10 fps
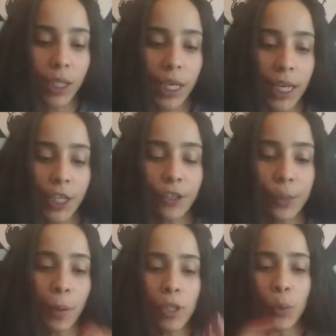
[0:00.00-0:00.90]
you're
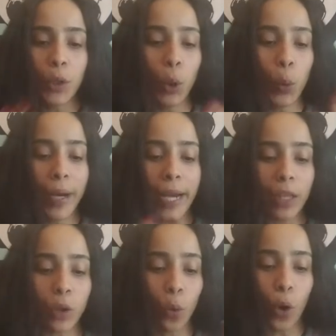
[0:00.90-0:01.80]
supposed to
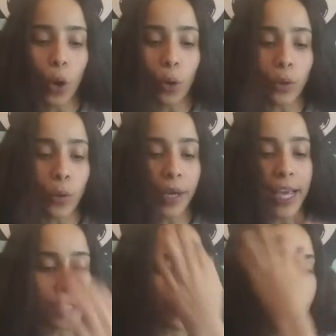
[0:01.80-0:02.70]
illuminate the world.
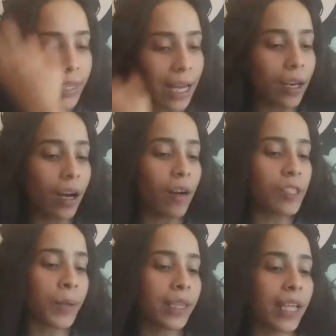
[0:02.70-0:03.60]
Okay, spread that love,
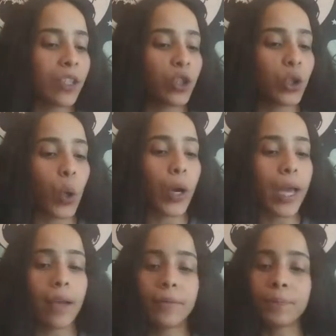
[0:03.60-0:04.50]
spread that
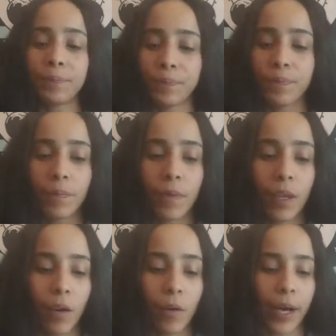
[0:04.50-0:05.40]
joy.
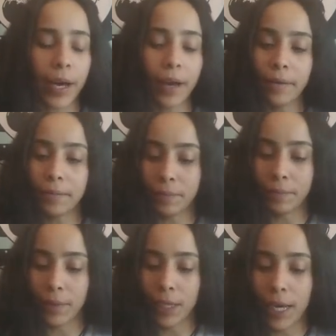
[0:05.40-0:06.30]
Okay,
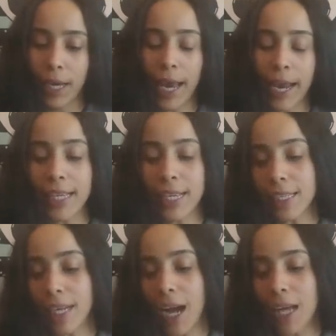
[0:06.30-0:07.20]
and it says
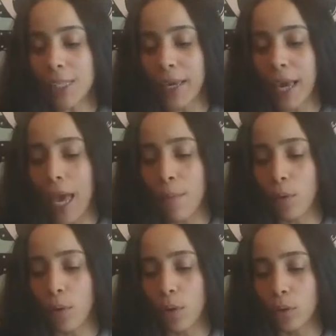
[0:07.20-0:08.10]
cosmic
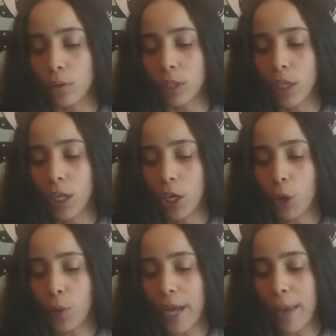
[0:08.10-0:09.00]
emerald.
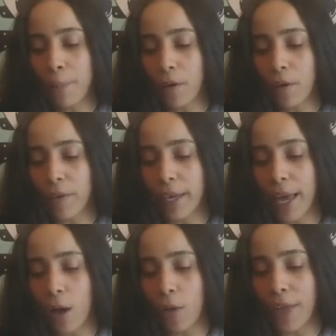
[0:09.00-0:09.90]
Create perfect
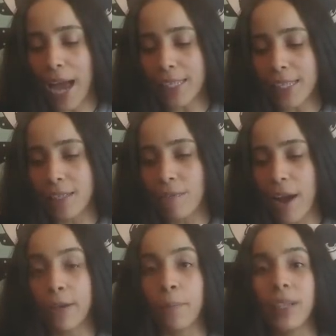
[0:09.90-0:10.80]
health, access
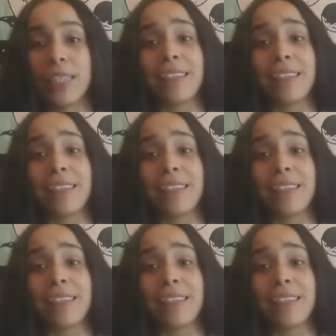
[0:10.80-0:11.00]
divine abundance.